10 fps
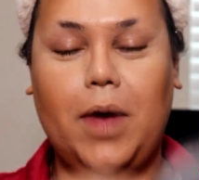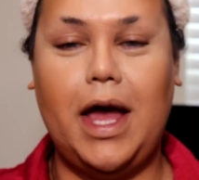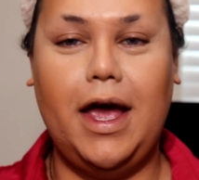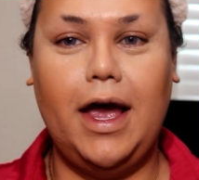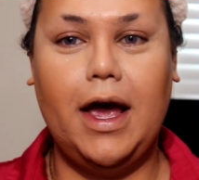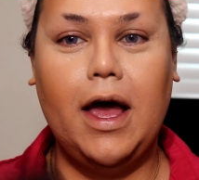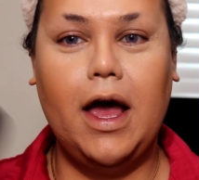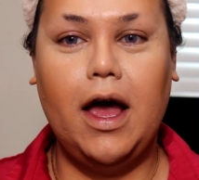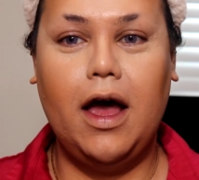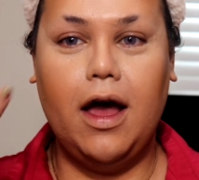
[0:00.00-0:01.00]
my
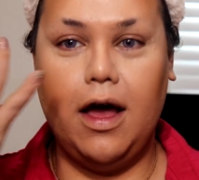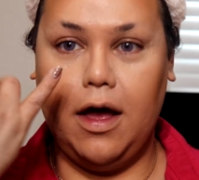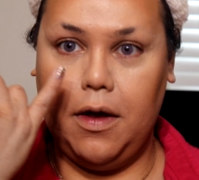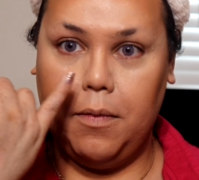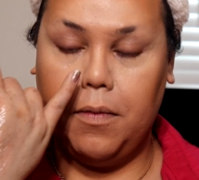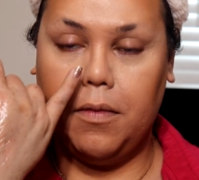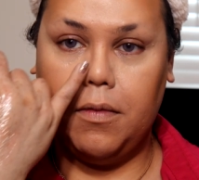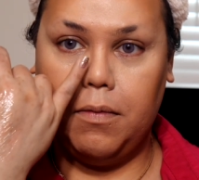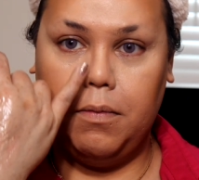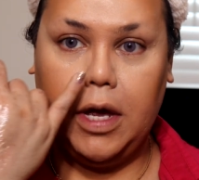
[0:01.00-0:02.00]
um,
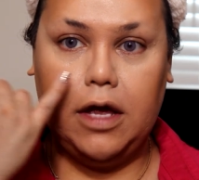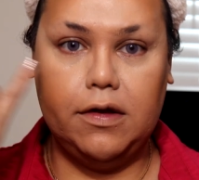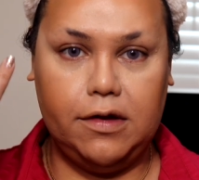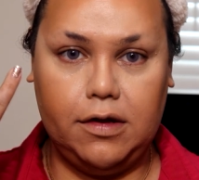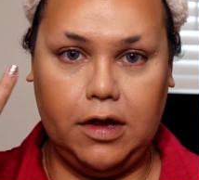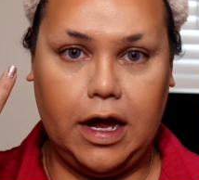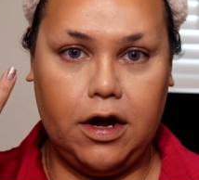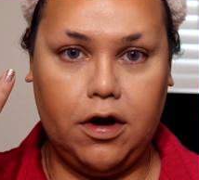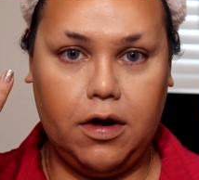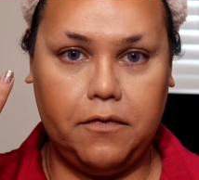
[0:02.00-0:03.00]
base
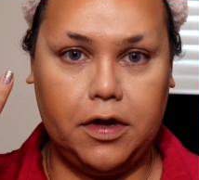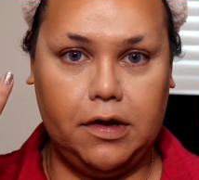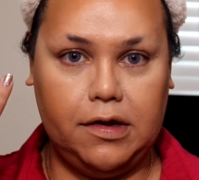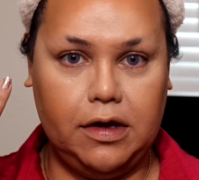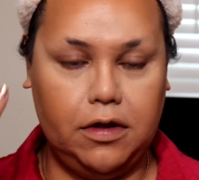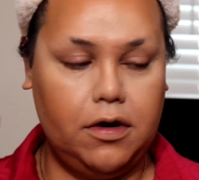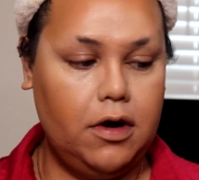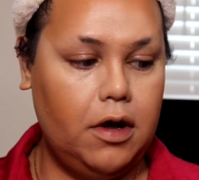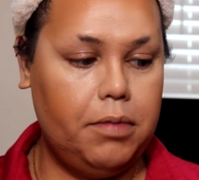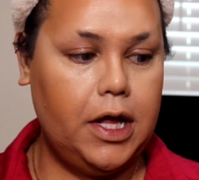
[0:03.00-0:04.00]
layer of
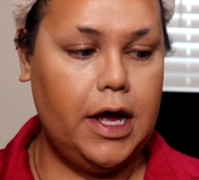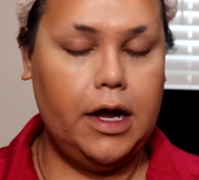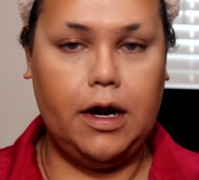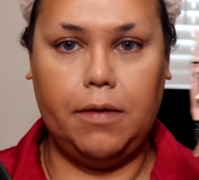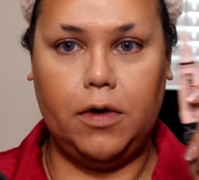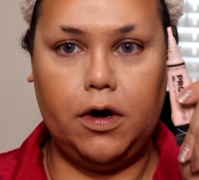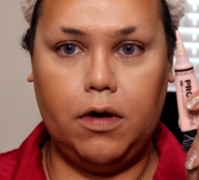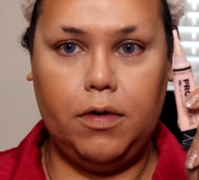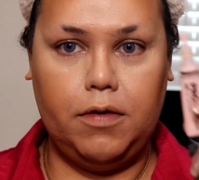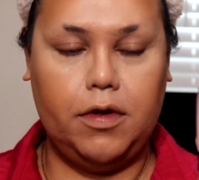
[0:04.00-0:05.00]
concealer applied, I'm going to
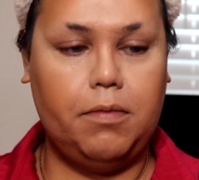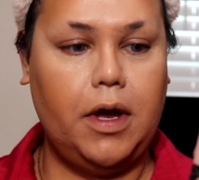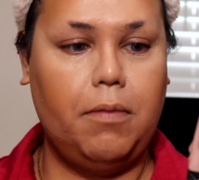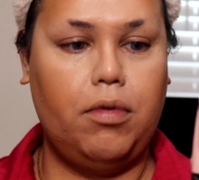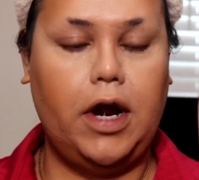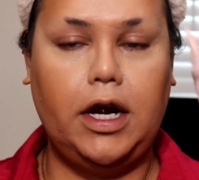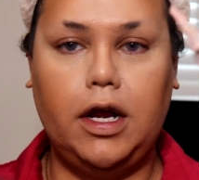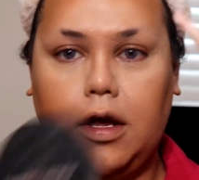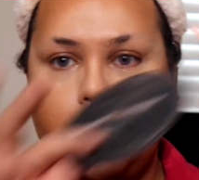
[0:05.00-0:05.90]
go in with my brightening